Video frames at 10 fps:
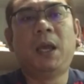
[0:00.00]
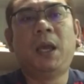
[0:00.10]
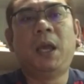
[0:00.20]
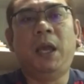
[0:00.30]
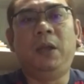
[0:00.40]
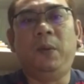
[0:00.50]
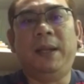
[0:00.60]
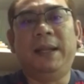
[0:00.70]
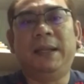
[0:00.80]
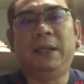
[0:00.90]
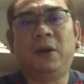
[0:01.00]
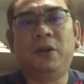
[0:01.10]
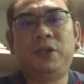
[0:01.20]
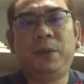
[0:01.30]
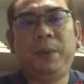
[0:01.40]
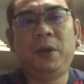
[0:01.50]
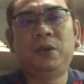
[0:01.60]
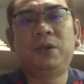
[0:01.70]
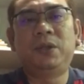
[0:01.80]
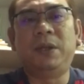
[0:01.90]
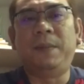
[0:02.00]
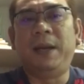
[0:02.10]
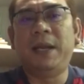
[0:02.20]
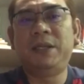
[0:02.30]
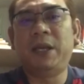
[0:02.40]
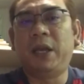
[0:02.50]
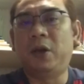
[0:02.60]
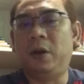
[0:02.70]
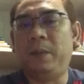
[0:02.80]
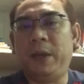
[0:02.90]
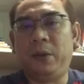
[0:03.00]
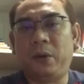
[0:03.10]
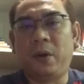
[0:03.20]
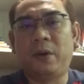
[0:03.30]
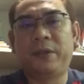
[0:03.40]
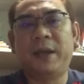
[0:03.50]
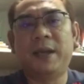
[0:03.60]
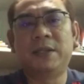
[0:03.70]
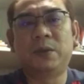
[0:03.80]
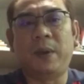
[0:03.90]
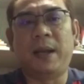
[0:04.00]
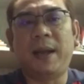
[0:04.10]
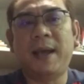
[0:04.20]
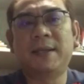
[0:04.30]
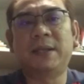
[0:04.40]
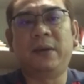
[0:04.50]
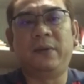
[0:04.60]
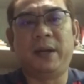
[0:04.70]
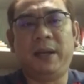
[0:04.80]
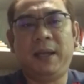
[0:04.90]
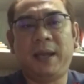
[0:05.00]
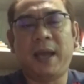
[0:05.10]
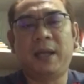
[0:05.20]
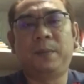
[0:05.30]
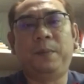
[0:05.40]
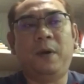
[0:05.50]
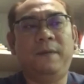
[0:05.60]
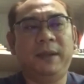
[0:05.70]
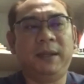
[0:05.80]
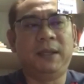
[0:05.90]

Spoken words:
It will contribute to the Malaysian economic growth as well as eradicate poverty.